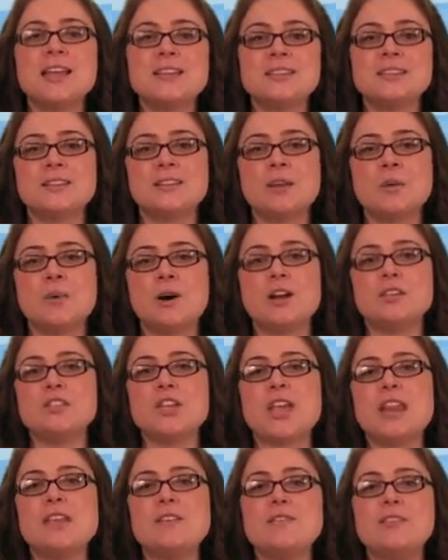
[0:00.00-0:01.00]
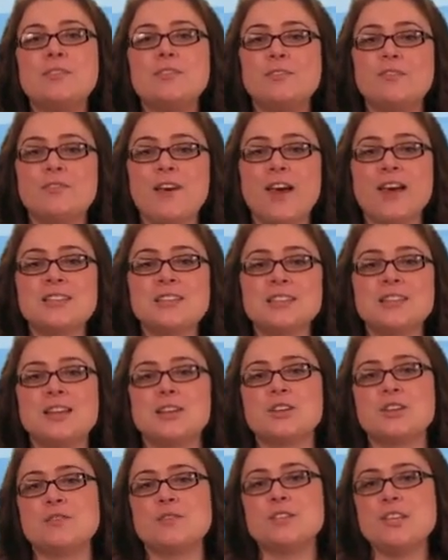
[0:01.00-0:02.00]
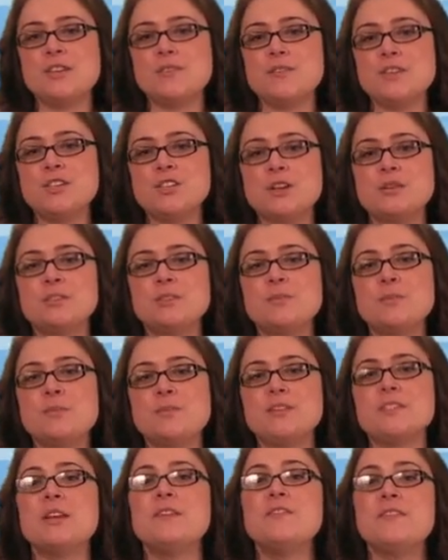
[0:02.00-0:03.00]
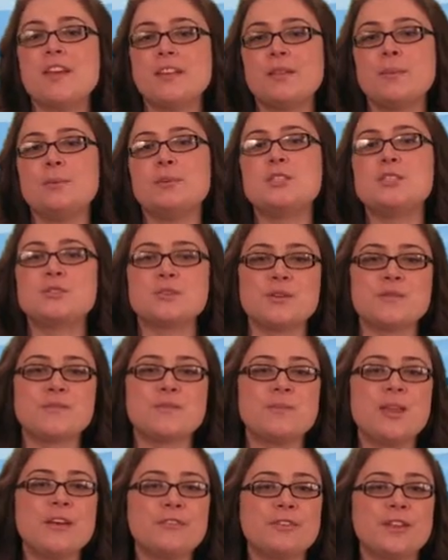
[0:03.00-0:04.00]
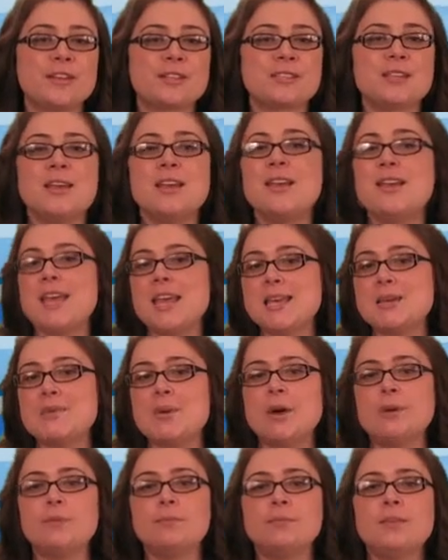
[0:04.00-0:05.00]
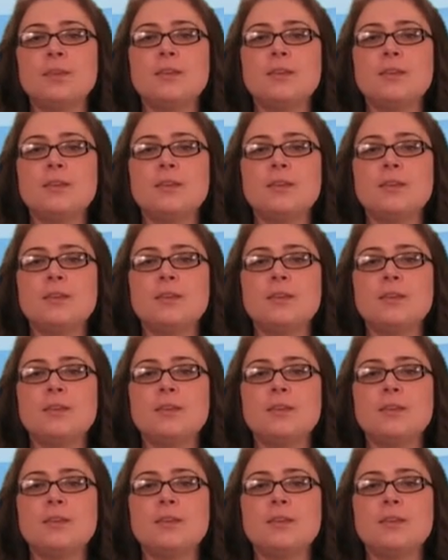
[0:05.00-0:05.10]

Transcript: instantly watch any of the vast selection of TV shows and movies available to stream from Netflix. End quote.